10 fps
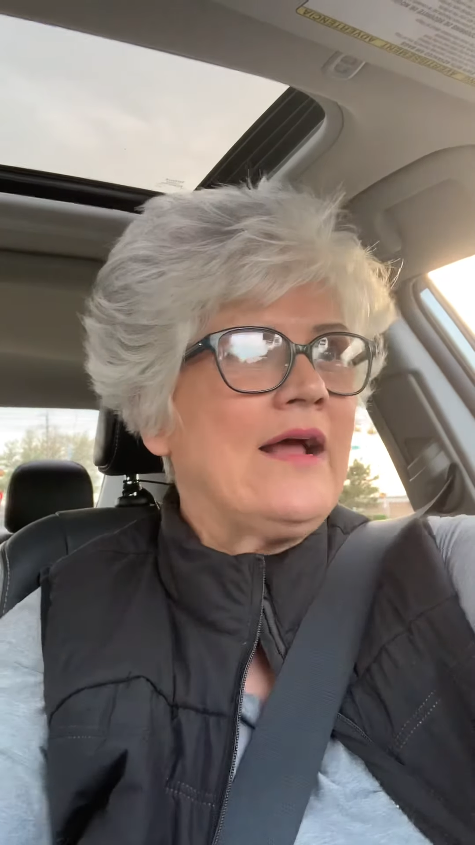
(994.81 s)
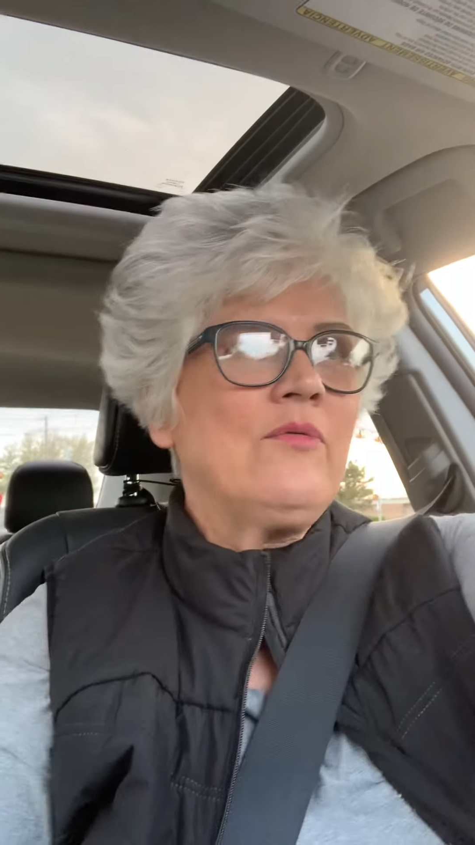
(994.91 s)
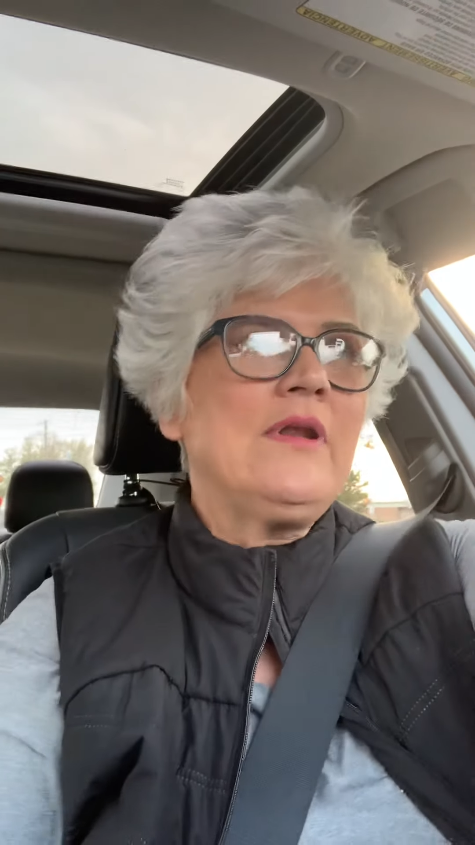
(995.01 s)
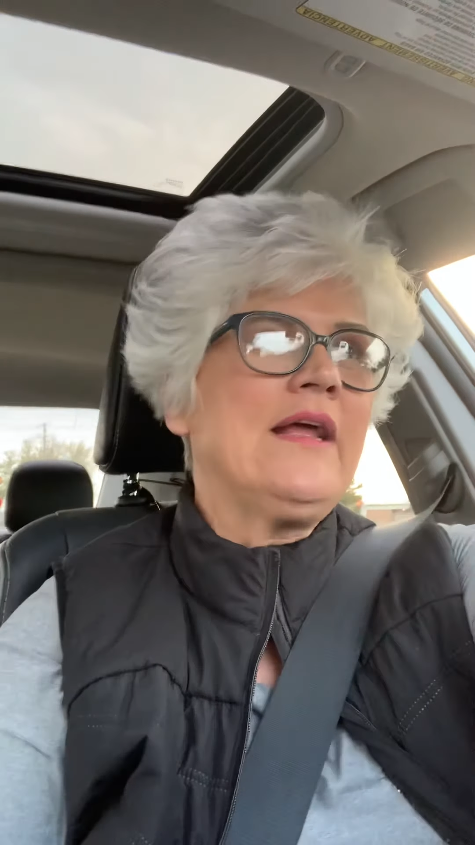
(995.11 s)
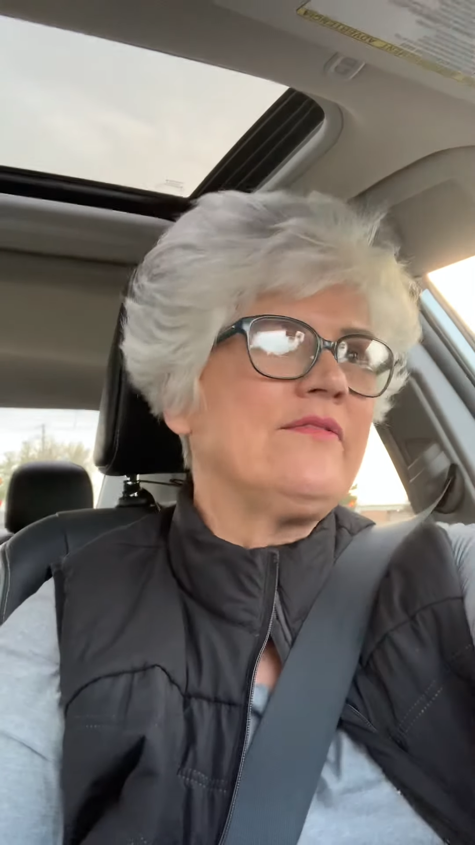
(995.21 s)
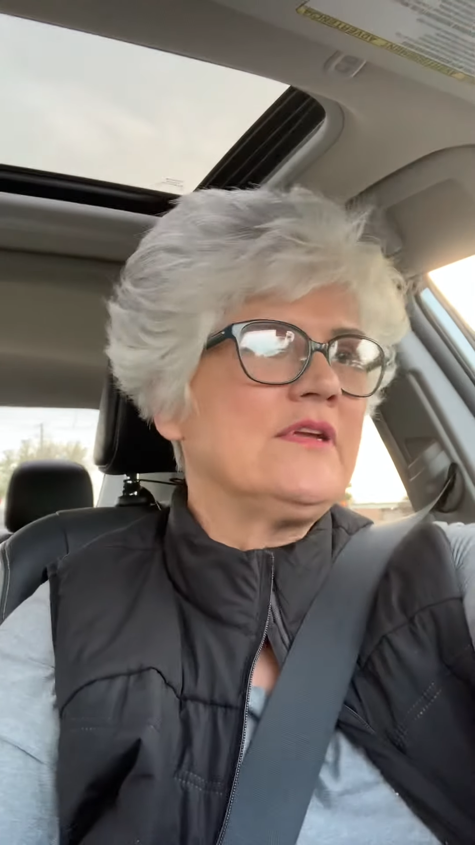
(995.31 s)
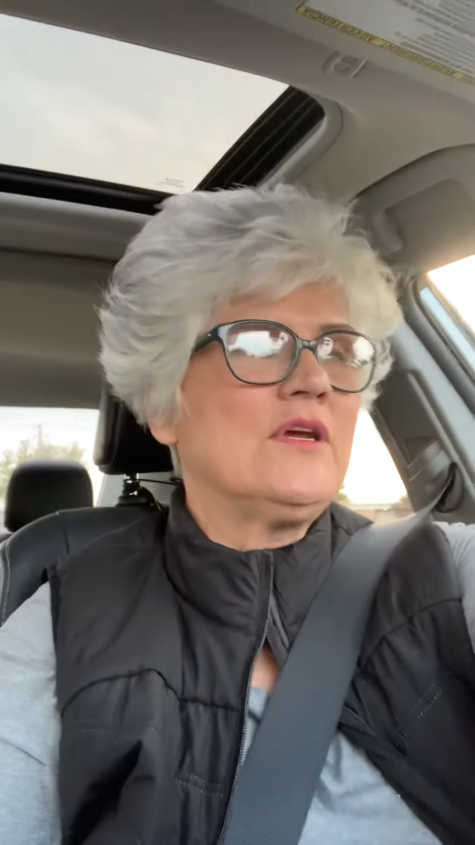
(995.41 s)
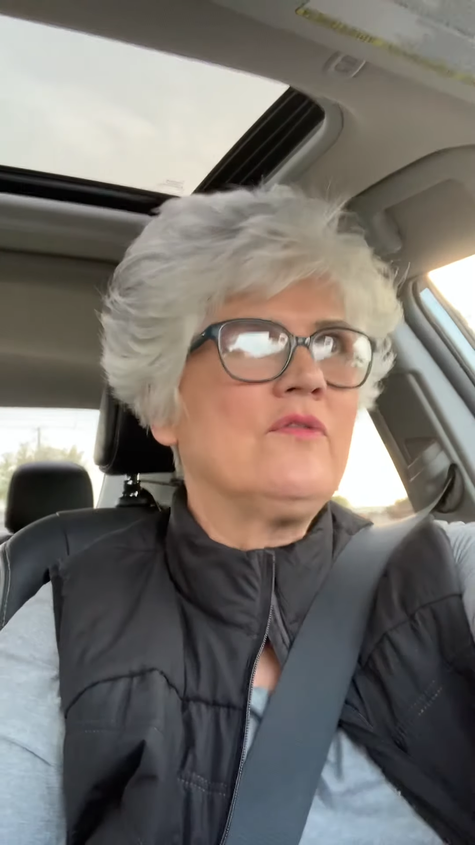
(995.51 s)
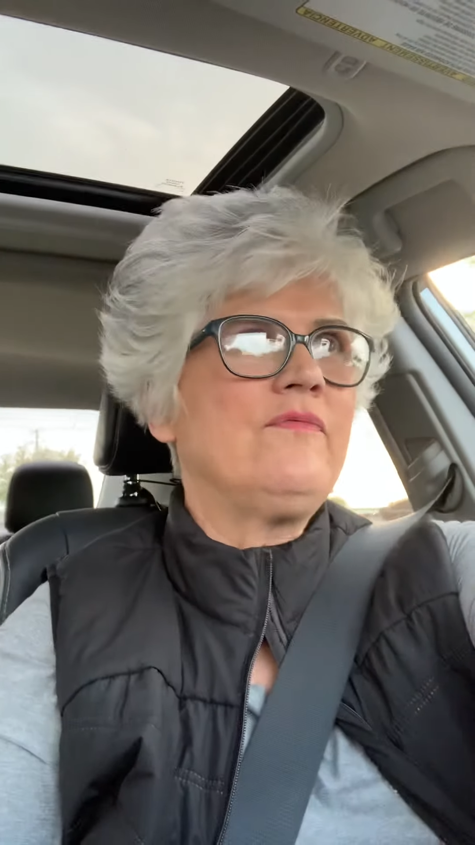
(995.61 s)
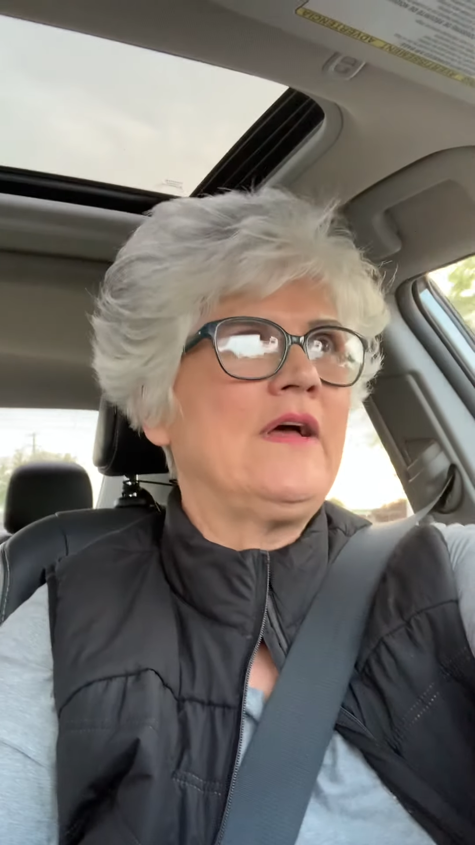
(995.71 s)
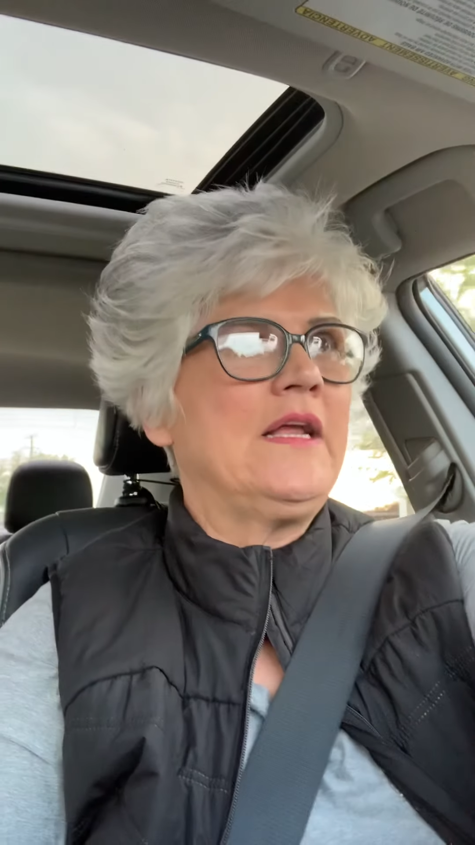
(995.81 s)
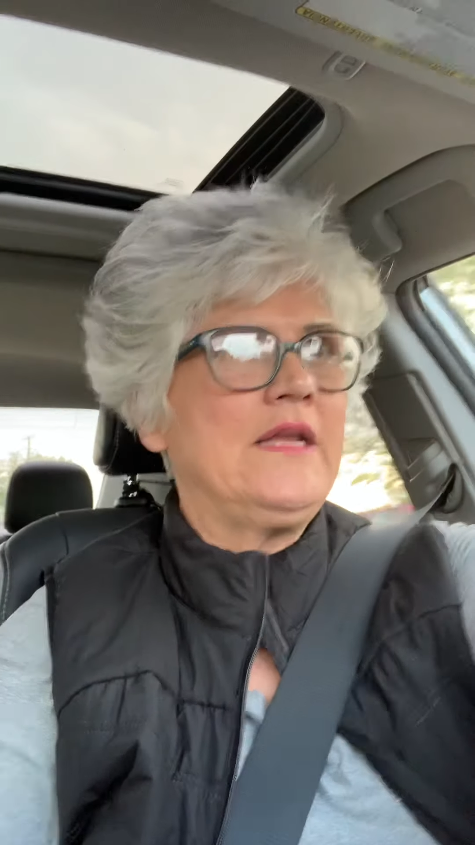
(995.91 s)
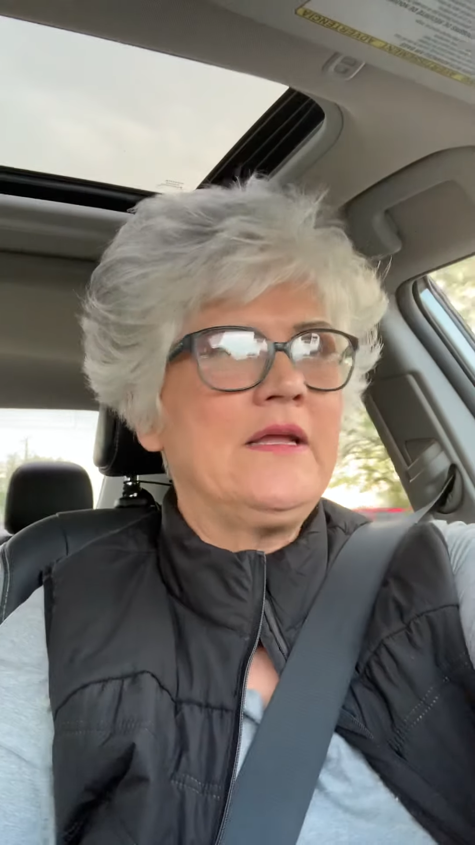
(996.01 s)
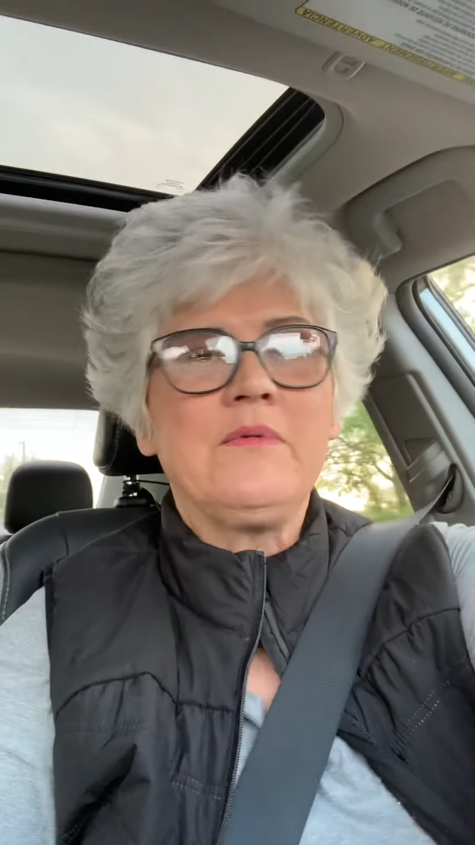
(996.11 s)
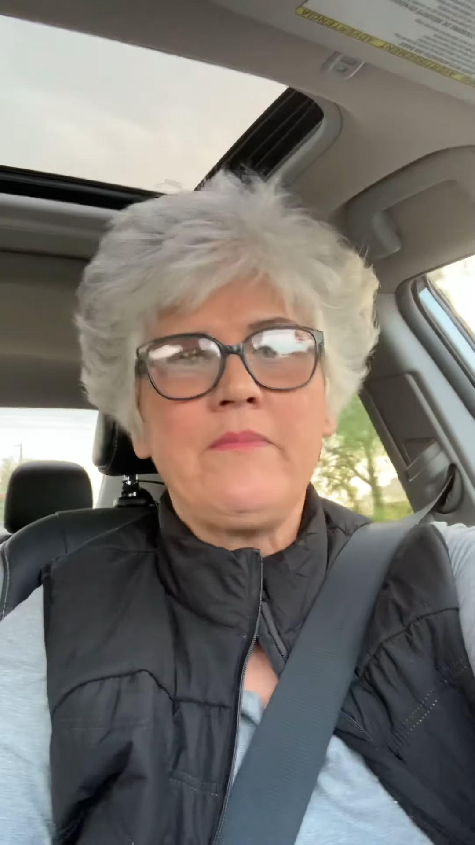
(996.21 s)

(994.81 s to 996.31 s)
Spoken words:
I would have to go find him.